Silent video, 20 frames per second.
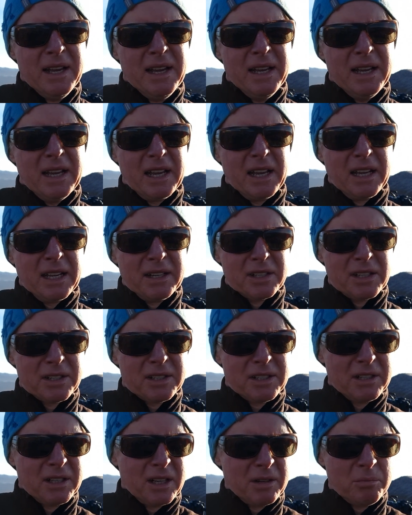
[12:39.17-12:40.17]
and just
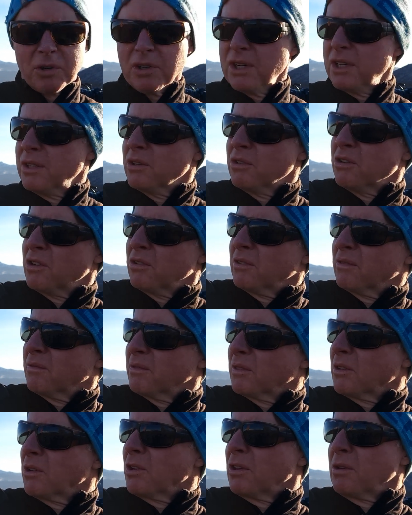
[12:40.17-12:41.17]
in that pre-dawn
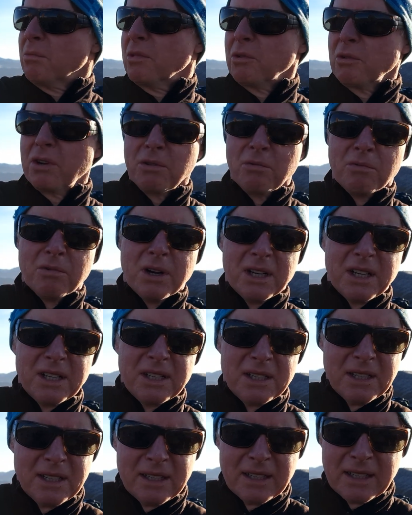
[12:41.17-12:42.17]
we've got the Milky Way